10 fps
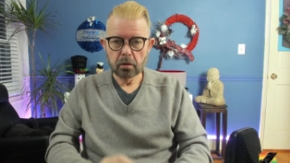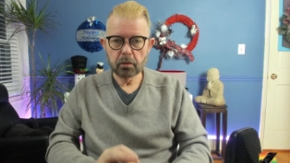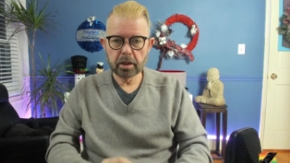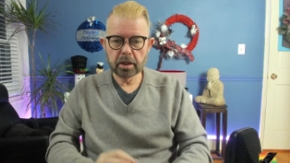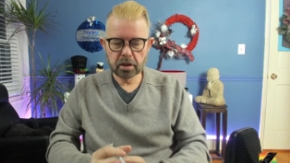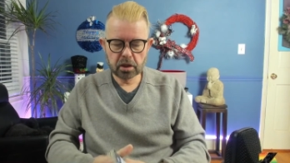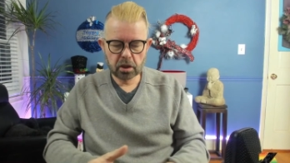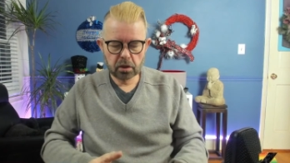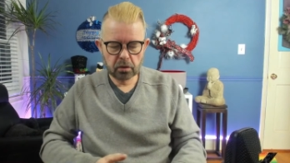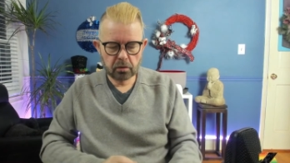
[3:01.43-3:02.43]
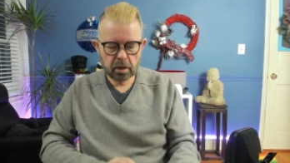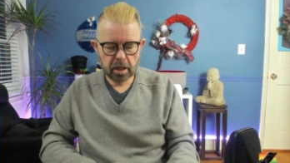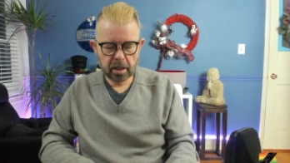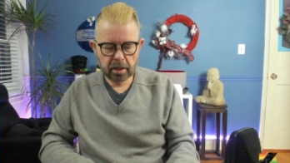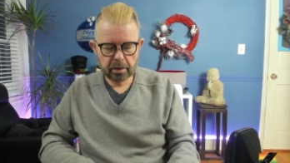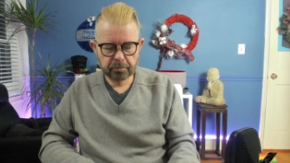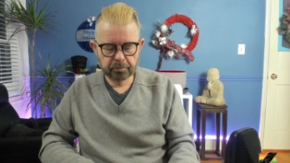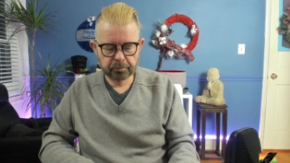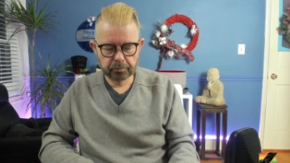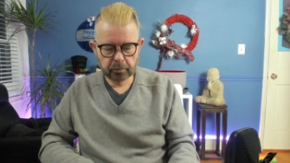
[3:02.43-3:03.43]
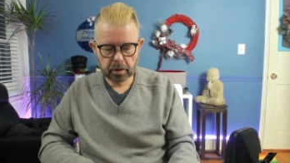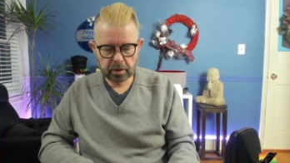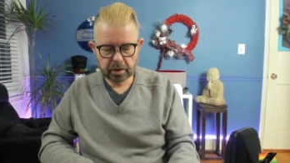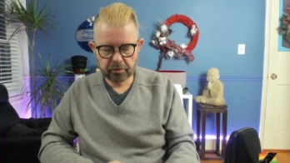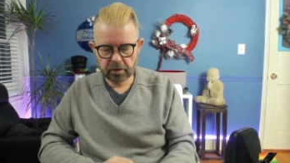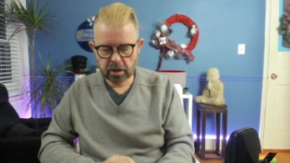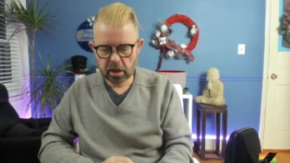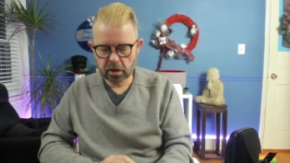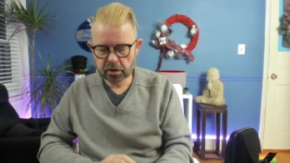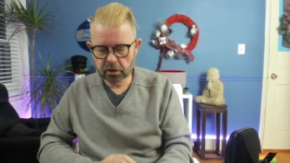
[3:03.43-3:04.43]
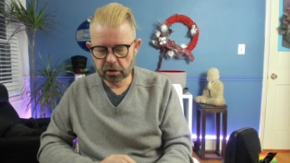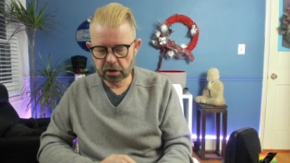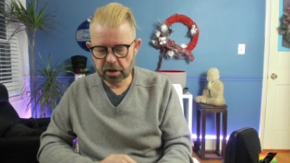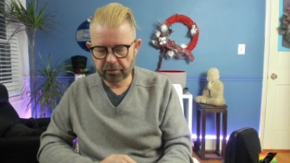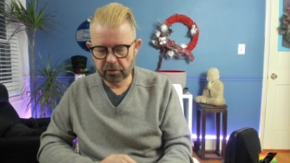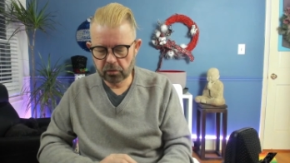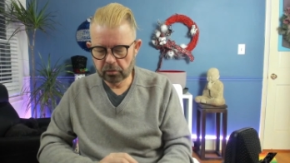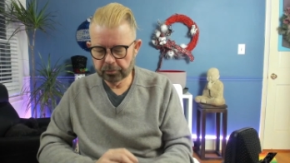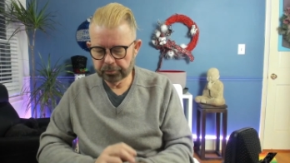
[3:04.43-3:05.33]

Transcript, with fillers: we can do, um, given the cards a good shuffle.